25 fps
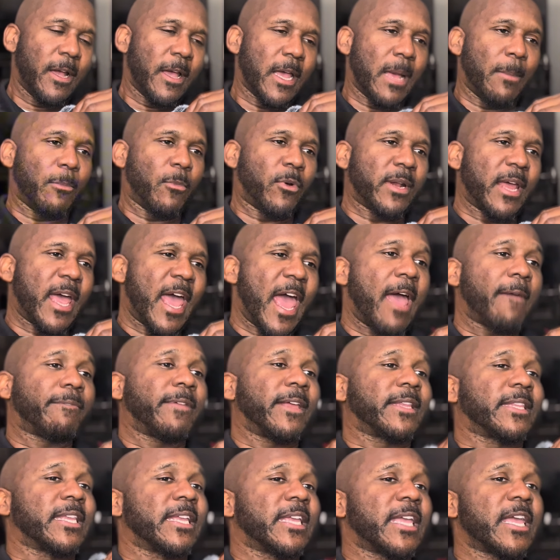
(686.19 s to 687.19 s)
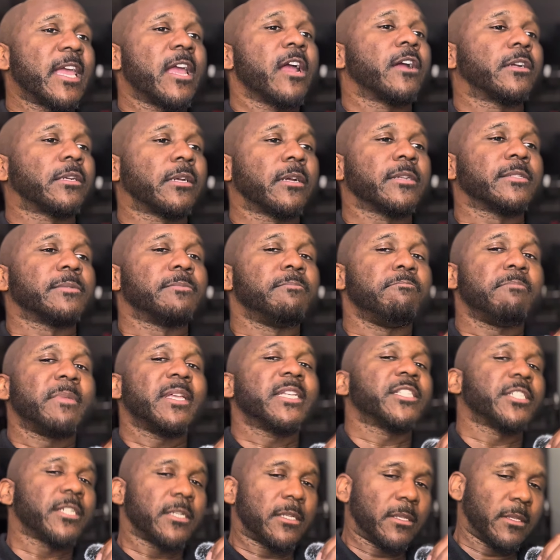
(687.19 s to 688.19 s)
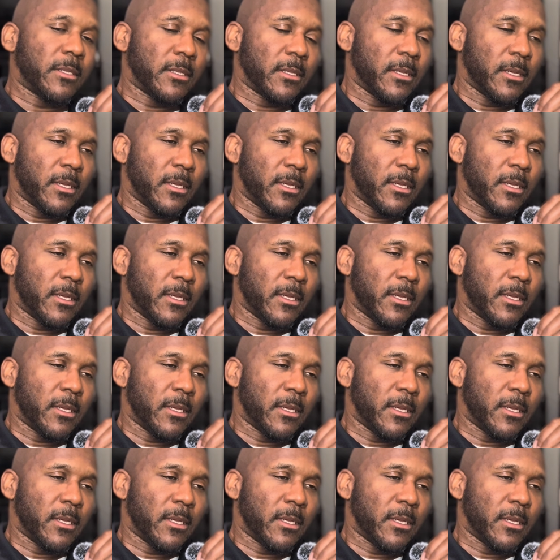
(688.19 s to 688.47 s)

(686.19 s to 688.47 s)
I'm gonna have like the characters mentioned,